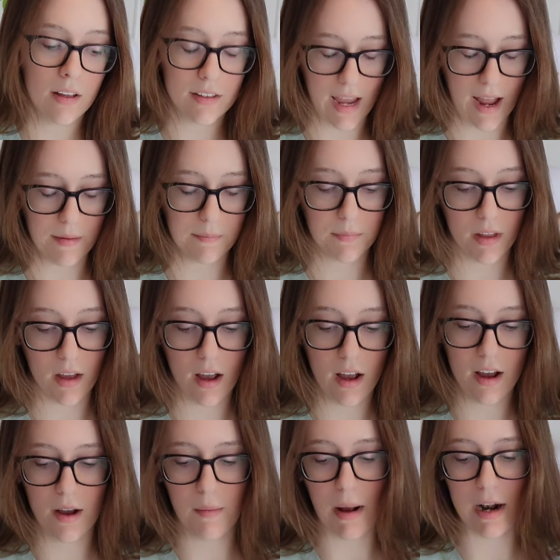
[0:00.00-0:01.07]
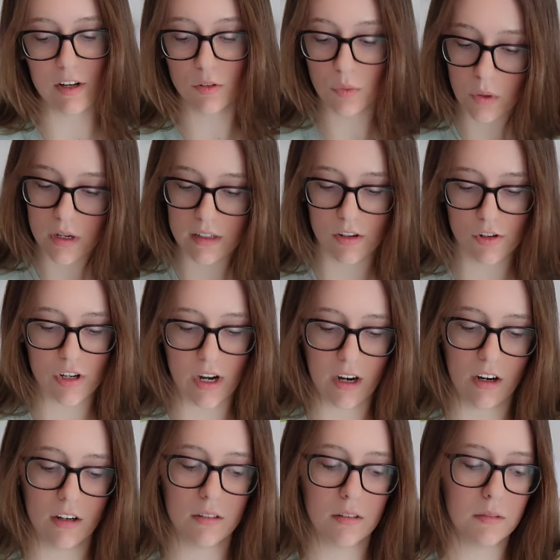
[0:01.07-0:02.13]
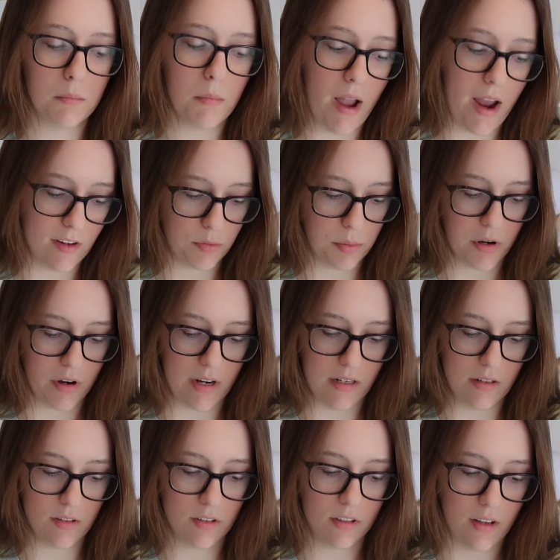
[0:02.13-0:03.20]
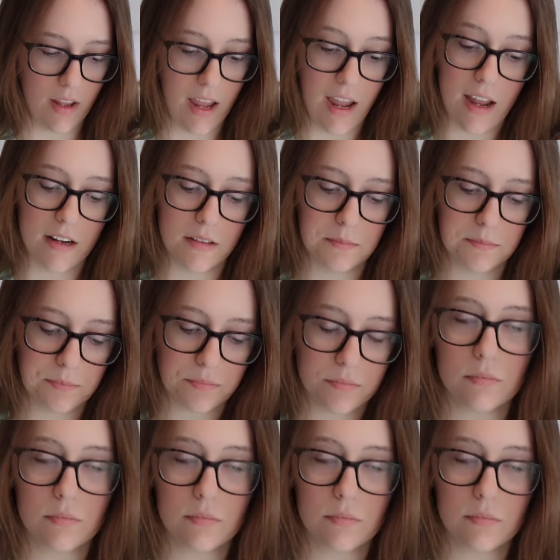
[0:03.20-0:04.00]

Yeah, I just wanted to share my experience. And